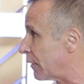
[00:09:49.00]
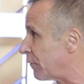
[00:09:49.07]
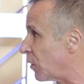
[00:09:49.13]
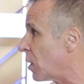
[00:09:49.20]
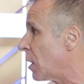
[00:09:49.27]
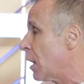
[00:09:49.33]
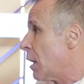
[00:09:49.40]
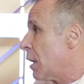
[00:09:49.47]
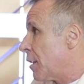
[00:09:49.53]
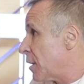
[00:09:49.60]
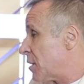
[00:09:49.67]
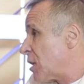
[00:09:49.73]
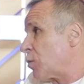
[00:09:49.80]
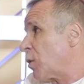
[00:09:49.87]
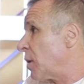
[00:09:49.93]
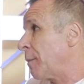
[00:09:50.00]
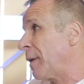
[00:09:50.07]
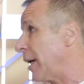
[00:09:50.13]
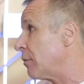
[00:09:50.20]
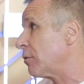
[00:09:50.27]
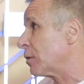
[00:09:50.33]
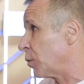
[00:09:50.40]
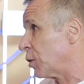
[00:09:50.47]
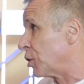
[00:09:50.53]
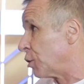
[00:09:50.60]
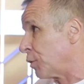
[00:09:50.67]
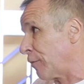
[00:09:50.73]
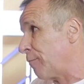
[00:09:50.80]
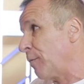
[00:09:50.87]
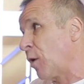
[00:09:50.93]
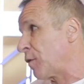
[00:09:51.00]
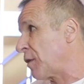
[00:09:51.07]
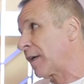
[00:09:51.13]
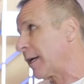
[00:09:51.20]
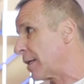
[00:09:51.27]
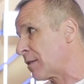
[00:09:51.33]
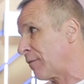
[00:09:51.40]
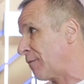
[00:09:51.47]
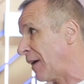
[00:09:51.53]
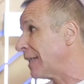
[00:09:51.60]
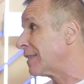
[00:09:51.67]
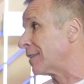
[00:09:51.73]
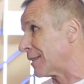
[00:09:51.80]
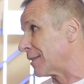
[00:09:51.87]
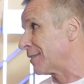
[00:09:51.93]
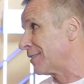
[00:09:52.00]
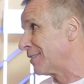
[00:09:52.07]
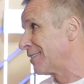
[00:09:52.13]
careful. This is what a parent would do if both the kids are fighting.